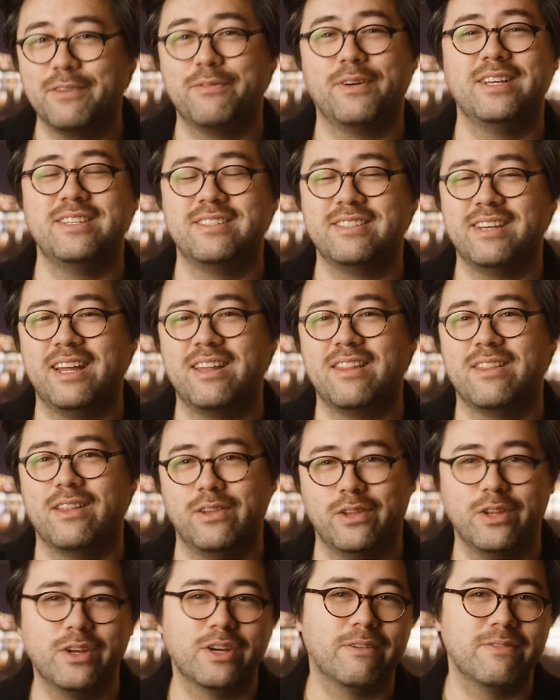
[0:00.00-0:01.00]
if I said the
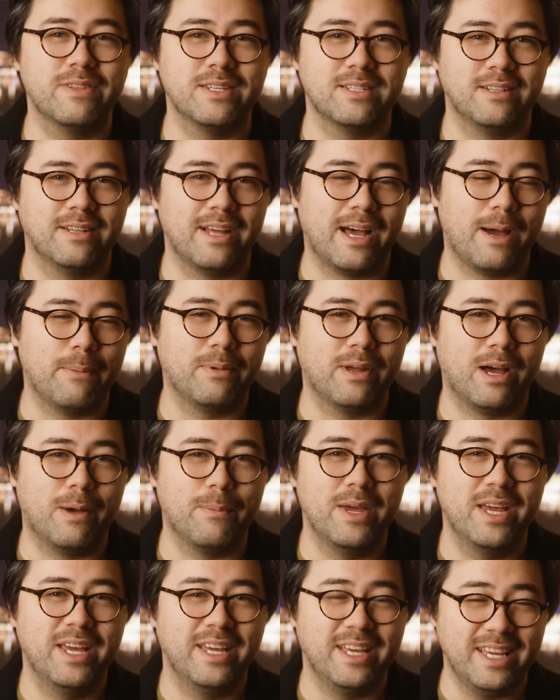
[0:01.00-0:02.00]
look of this
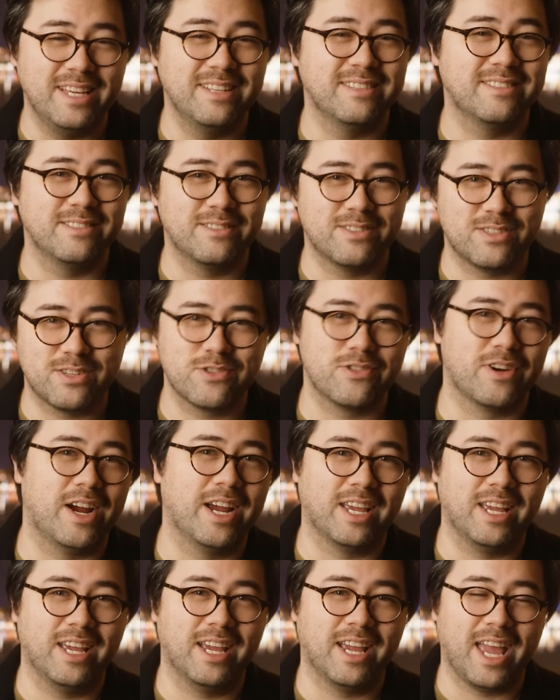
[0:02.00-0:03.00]
laptop isn't
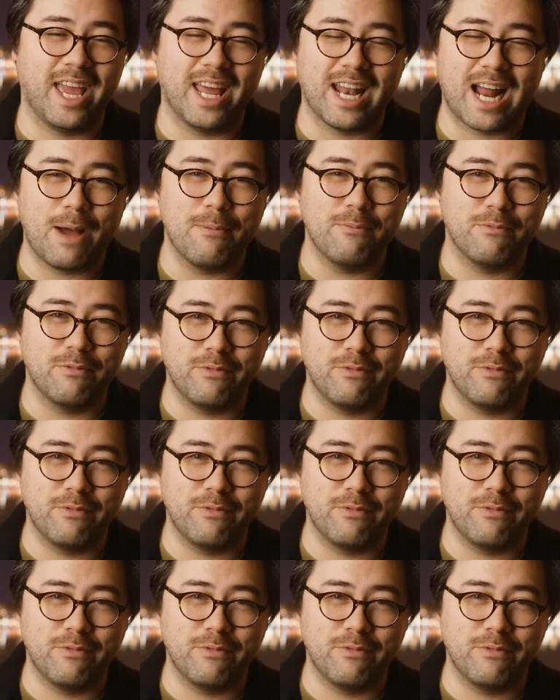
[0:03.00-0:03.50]
striking, and I'm